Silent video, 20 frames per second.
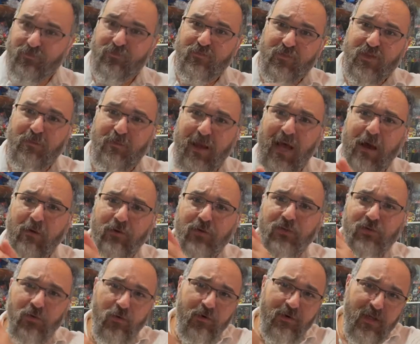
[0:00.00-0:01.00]
the power
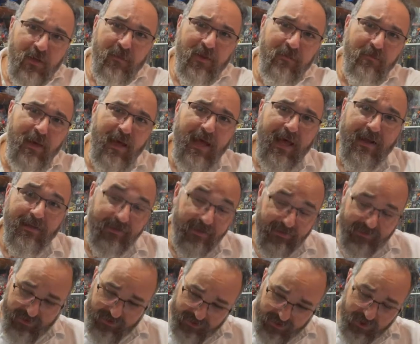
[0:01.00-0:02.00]
sword coming back. The,
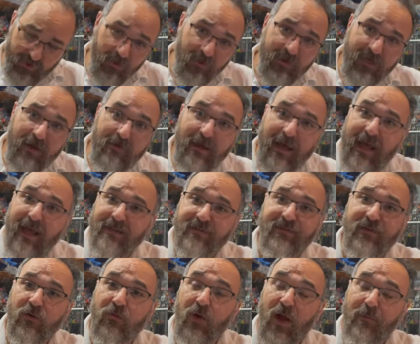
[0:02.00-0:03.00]
the hero now has
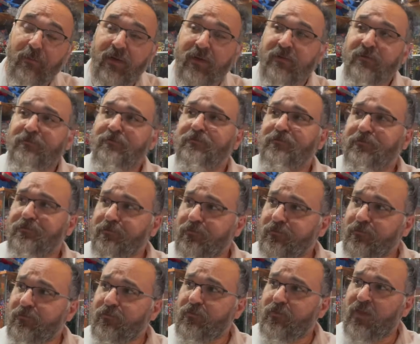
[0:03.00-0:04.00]
their weapon
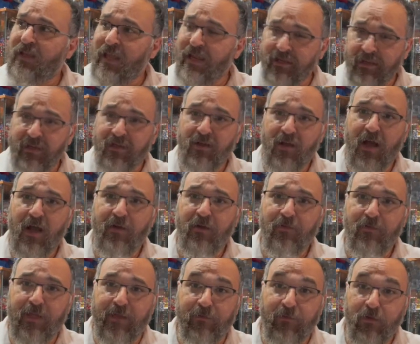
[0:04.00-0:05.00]
and can
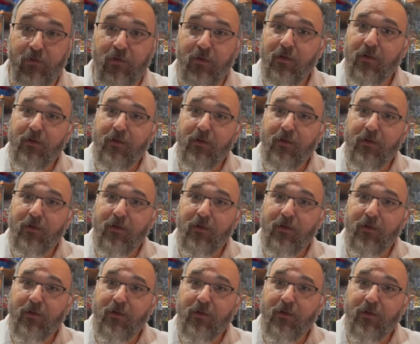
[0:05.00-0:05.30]
conquer evil.